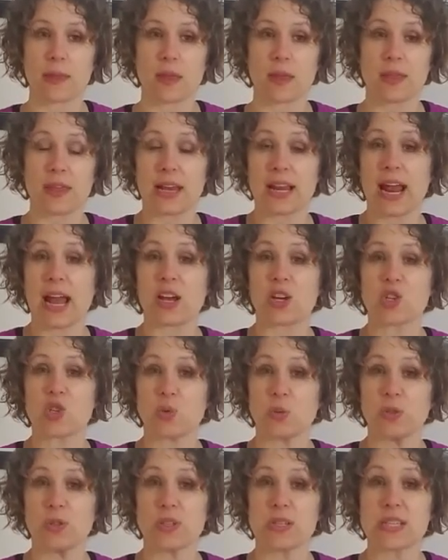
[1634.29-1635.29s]
that
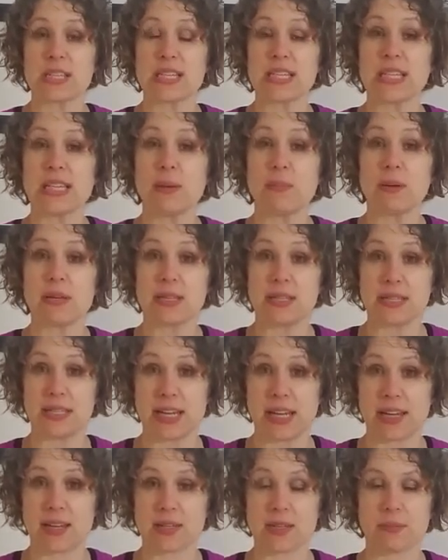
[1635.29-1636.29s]
actual sleep
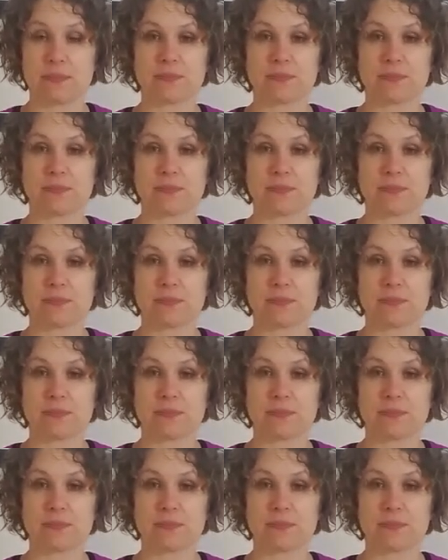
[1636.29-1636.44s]
state.